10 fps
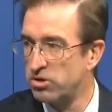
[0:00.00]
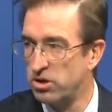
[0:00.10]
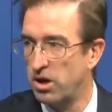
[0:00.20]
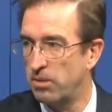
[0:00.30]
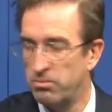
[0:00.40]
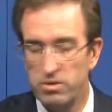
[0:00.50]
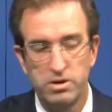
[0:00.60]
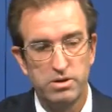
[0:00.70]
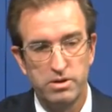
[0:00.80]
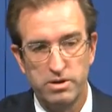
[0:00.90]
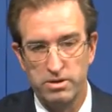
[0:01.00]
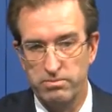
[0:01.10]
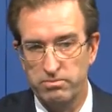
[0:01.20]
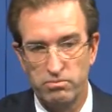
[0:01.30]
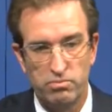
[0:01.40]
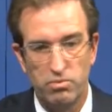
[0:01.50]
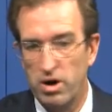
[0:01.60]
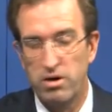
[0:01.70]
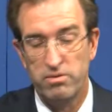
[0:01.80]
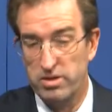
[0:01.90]
job in
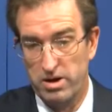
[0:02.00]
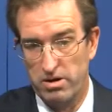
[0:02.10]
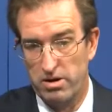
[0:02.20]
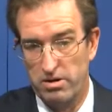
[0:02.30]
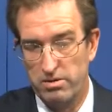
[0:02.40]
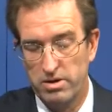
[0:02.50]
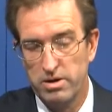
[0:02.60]
wherever they are,